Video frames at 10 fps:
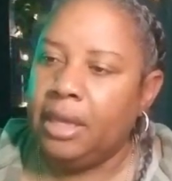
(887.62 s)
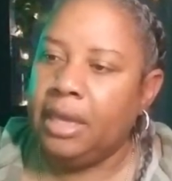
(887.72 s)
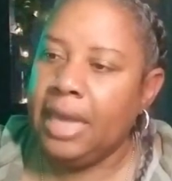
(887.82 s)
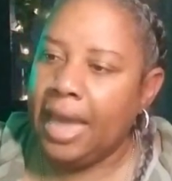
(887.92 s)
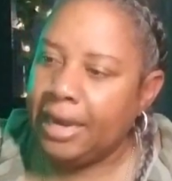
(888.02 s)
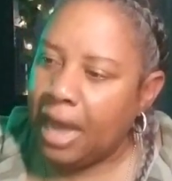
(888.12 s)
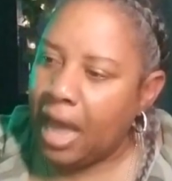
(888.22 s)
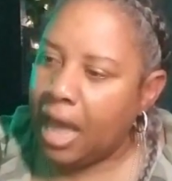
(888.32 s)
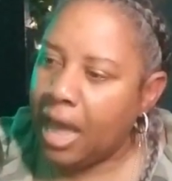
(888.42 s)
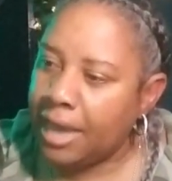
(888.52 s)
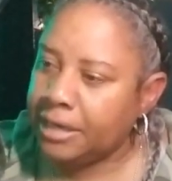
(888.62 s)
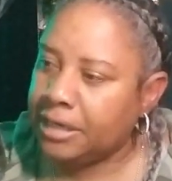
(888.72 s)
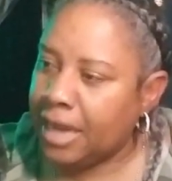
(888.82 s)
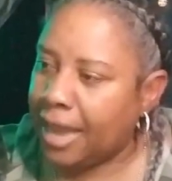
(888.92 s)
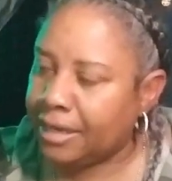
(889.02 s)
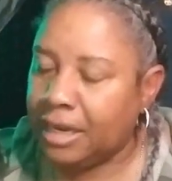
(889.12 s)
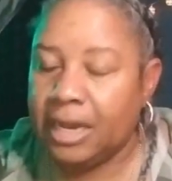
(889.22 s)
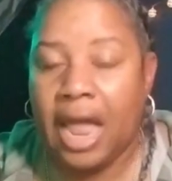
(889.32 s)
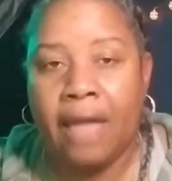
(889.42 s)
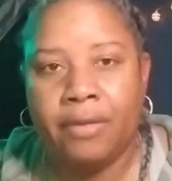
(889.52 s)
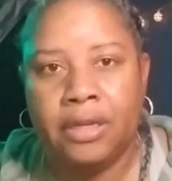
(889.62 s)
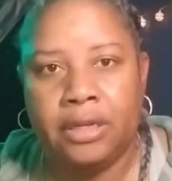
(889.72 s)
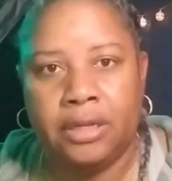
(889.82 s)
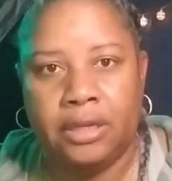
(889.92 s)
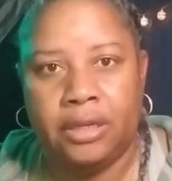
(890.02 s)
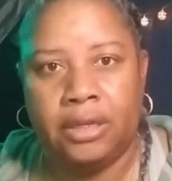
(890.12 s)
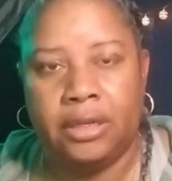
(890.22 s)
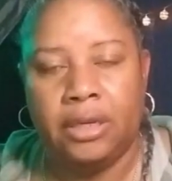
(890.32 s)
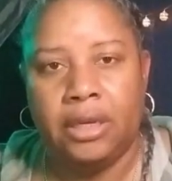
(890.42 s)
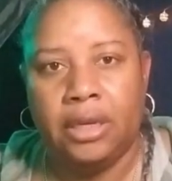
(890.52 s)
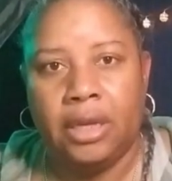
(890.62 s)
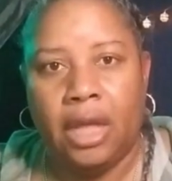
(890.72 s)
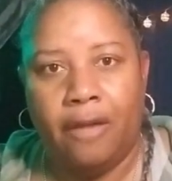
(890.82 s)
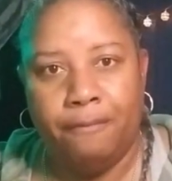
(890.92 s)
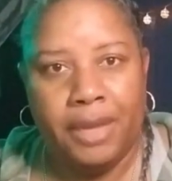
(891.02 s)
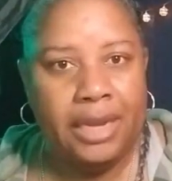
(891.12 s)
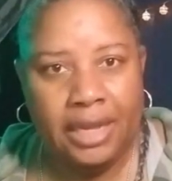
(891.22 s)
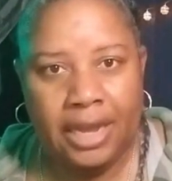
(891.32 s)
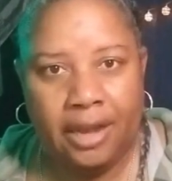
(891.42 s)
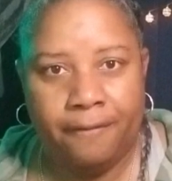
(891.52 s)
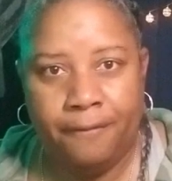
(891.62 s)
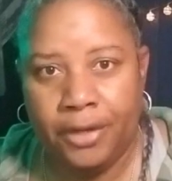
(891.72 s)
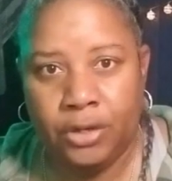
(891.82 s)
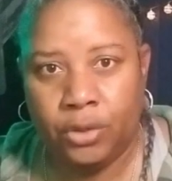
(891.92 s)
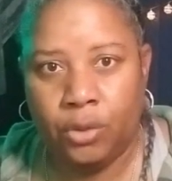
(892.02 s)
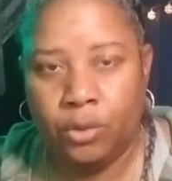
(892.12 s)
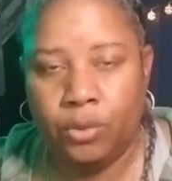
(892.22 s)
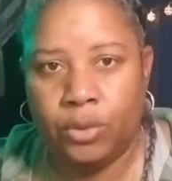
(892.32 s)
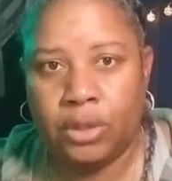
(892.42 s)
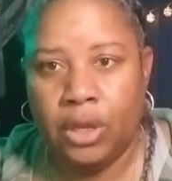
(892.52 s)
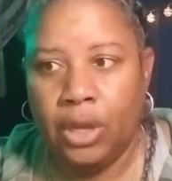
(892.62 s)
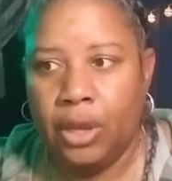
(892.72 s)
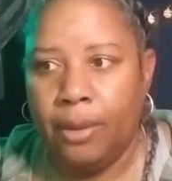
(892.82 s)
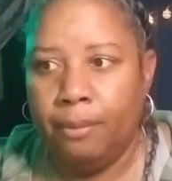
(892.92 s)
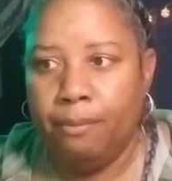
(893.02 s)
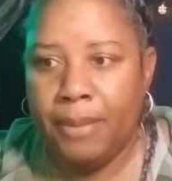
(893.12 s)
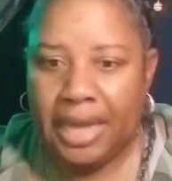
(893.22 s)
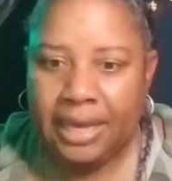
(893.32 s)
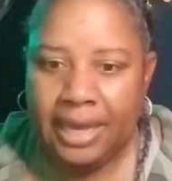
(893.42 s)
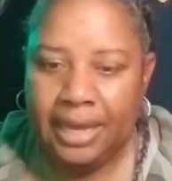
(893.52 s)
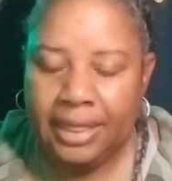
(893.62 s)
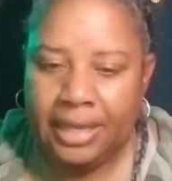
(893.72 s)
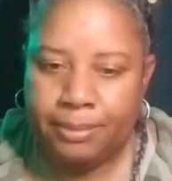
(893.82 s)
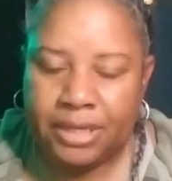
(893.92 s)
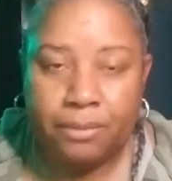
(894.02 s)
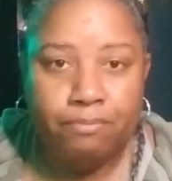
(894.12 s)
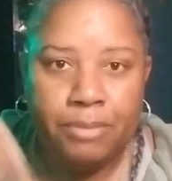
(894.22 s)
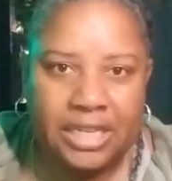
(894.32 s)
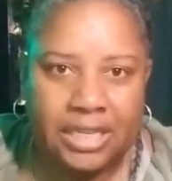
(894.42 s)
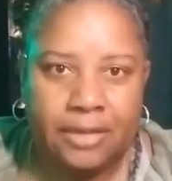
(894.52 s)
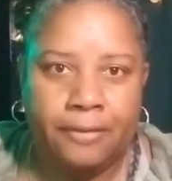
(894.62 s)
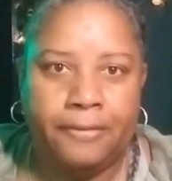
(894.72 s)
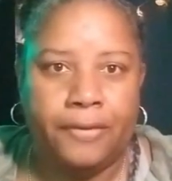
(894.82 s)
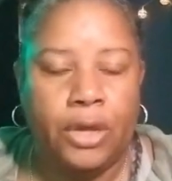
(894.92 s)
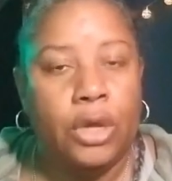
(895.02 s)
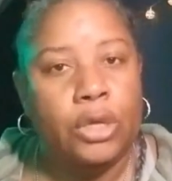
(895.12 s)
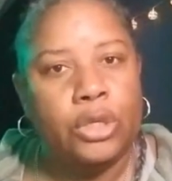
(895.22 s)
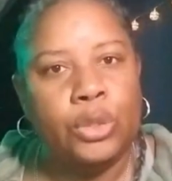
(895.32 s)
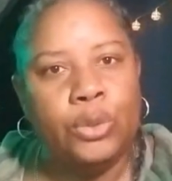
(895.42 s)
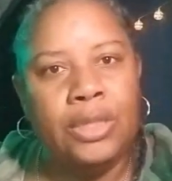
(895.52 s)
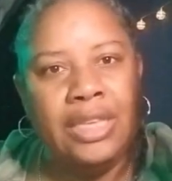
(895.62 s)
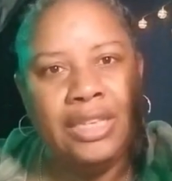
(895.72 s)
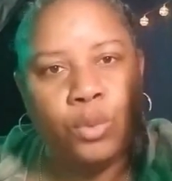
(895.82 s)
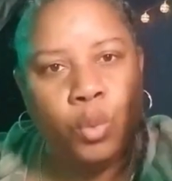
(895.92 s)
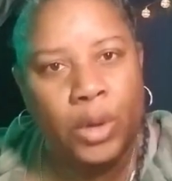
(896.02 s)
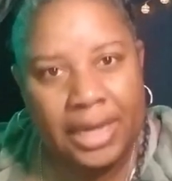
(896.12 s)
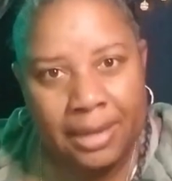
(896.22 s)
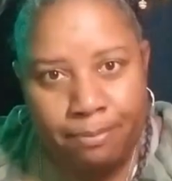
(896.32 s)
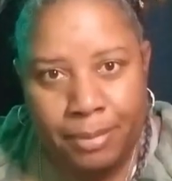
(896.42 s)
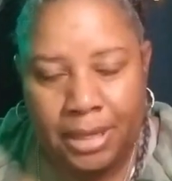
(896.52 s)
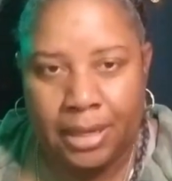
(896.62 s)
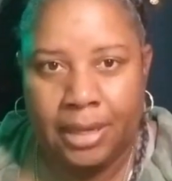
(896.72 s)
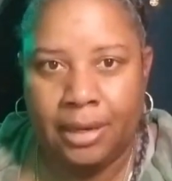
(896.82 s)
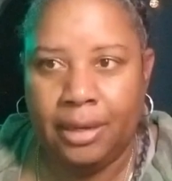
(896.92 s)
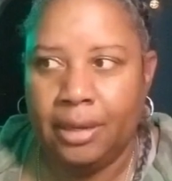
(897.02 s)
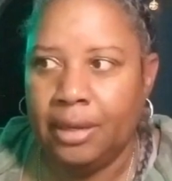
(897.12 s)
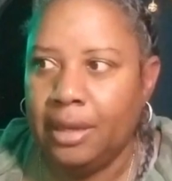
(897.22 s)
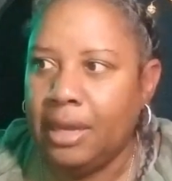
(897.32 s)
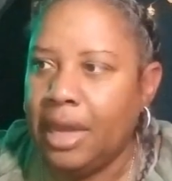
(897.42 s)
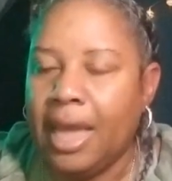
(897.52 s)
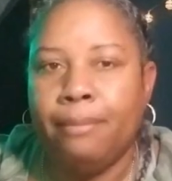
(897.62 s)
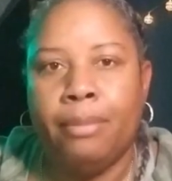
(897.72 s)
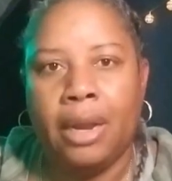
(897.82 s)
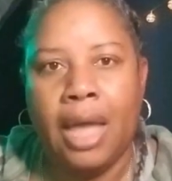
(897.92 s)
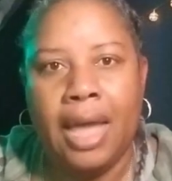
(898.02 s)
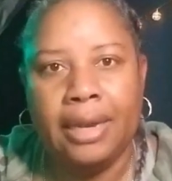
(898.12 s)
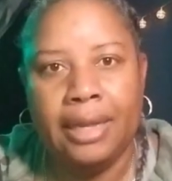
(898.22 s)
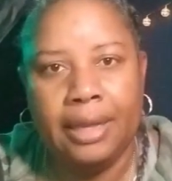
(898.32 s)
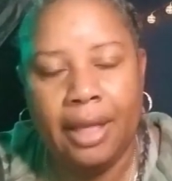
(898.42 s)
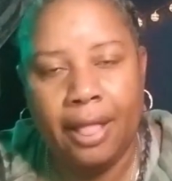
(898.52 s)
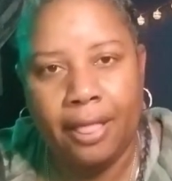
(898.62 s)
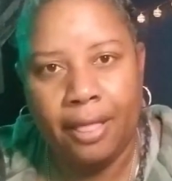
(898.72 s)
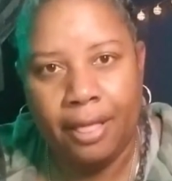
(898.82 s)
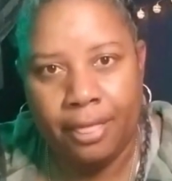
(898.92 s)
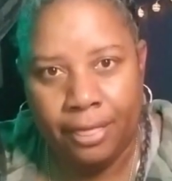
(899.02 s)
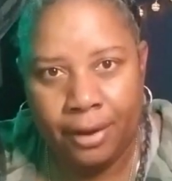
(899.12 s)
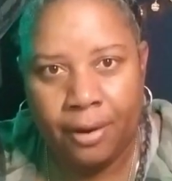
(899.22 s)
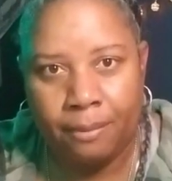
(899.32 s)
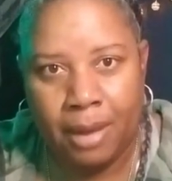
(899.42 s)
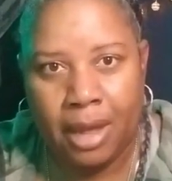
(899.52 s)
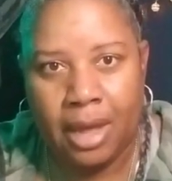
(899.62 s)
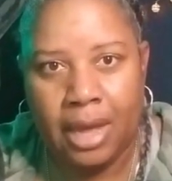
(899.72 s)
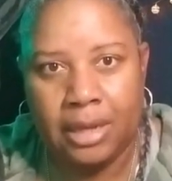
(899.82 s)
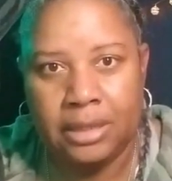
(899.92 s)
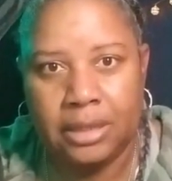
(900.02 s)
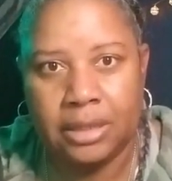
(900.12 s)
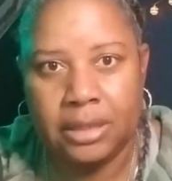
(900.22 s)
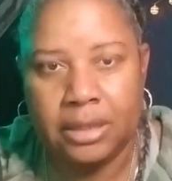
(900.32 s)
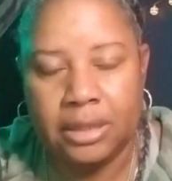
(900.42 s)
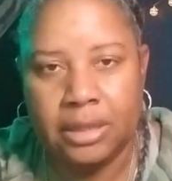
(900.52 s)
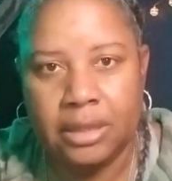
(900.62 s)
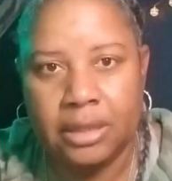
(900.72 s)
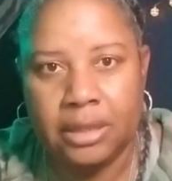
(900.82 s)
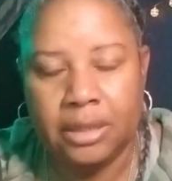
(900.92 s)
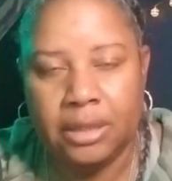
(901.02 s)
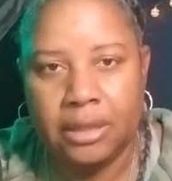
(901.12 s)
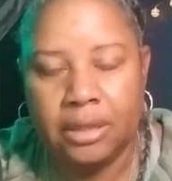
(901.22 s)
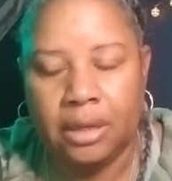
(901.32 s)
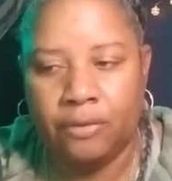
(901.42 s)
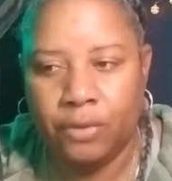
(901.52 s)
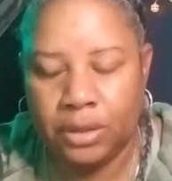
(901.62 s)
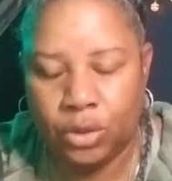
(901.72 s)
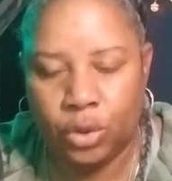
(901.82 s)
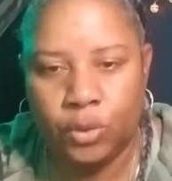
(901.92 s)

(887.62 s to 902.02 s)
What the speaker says: he had hijacked the livelihood of many individuals, making them submissive to these wicked men and blinding their minds of what